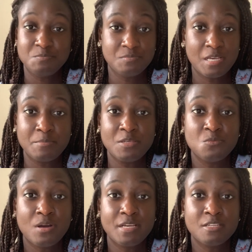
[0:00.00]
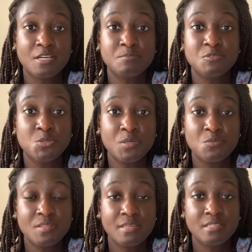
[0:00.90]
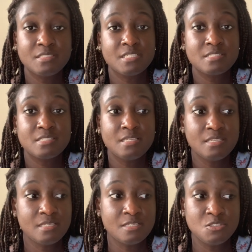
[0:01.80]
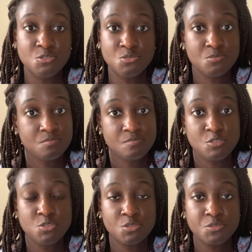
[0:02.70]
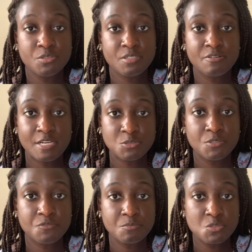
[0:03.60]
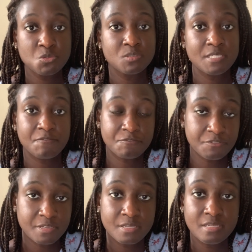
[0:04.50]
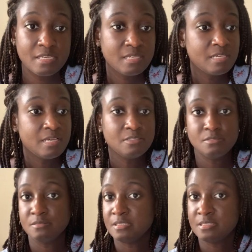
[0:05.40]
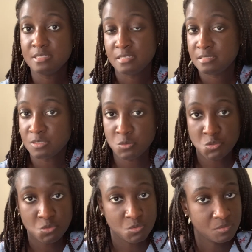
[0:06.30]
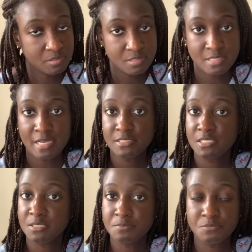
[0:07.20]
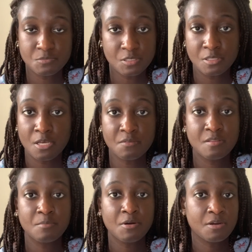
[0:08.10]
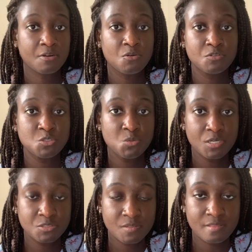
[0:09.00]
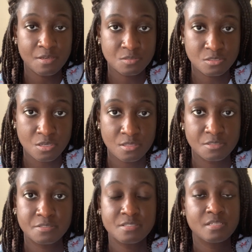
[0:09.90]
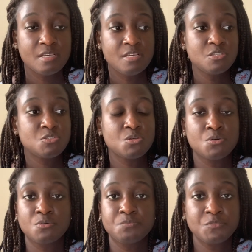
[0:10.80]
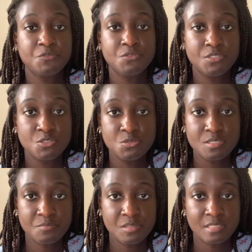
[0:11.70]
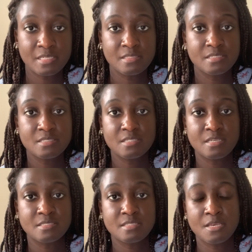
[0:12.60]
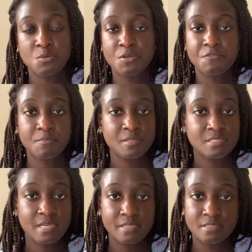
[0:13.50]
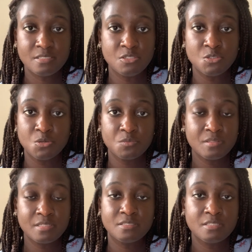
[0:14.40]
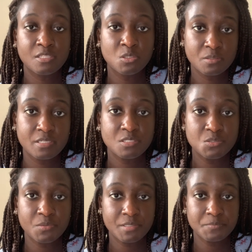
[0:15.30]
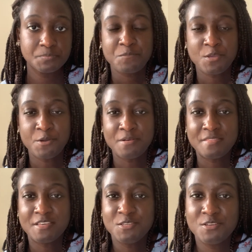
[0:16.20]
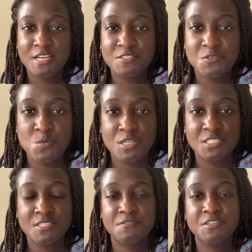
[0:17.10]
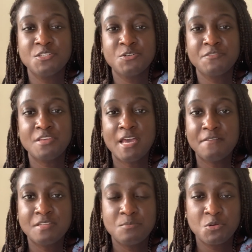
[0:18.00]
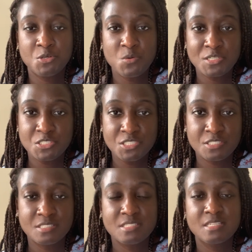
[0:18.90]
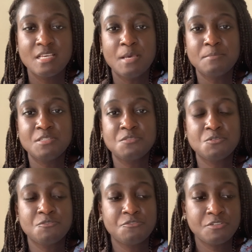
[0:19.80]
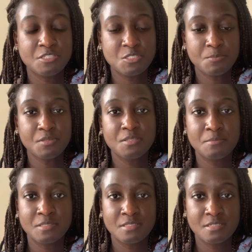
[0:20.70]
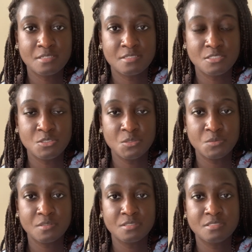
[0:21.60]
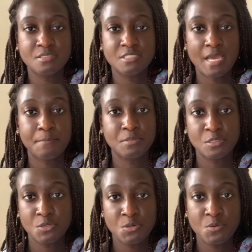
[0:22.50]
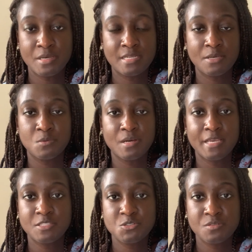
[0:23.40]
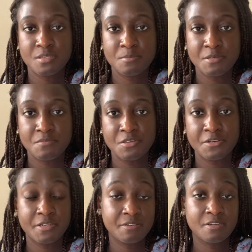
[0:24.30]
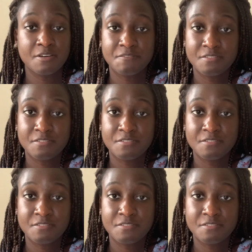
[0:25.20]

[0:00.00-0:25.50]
I mean, why not do it with NHSC? And you know, you can graduate from school debt-free. These days, dental school is not cheap. A lot of them are over $200,000. So if you can do something like this and stay away from the debt, you know, then look into it. All right, thank you guys for watching the video. If you have any more questions, please feel free to put them in the, you know, the chat below, and I will answer them. If there are enough,